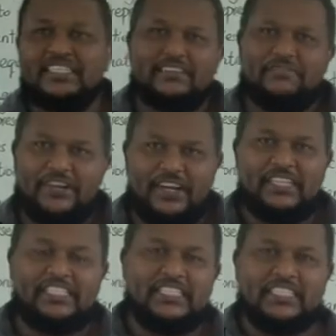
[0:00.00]
is a
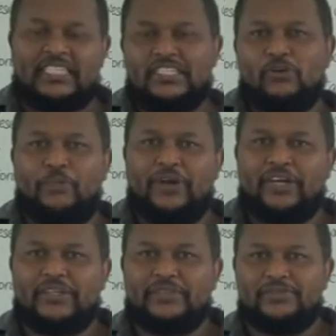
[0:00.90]
very interesting topic,
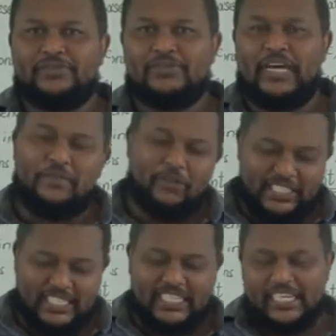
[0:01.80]
and
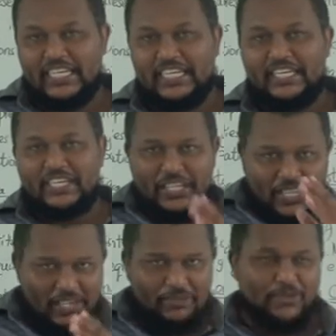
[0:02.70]
mostly,
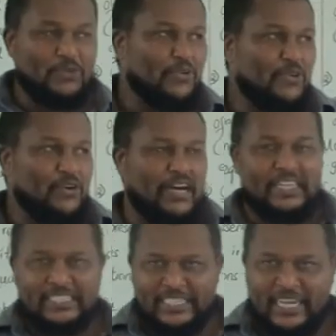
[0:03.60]
if you
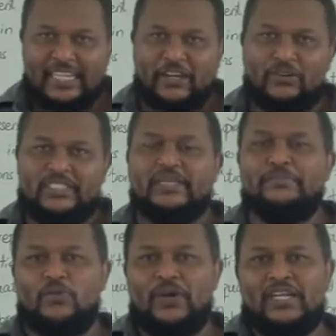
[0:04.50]
understand the
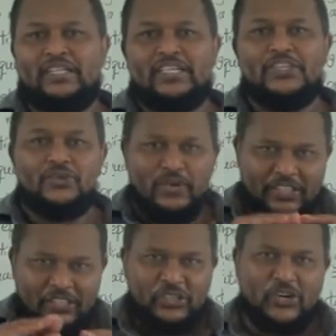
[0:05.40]
concept well, you
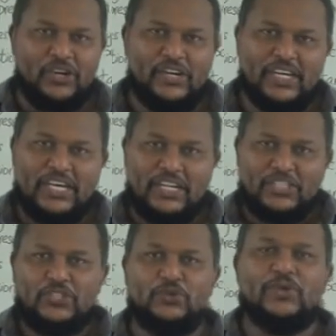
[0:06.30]
will enjoy
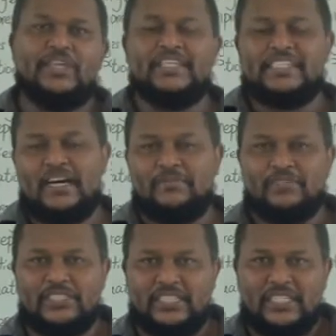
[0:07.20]
doing the
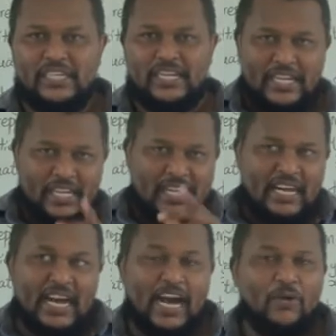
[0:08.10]
sums.
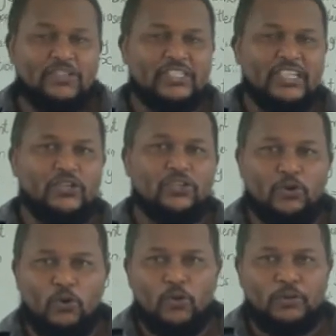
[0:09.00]
I want to take you
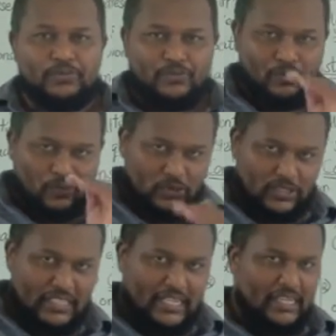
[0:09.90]
through
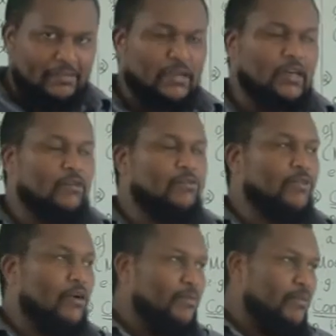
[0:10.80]

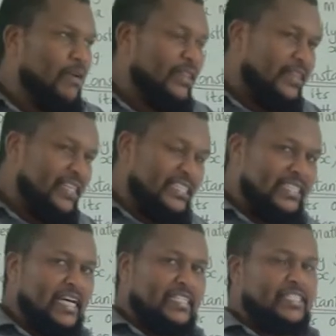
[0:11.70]
from the
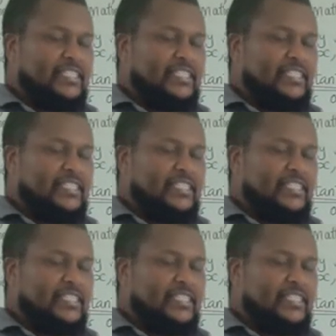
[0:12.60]
start,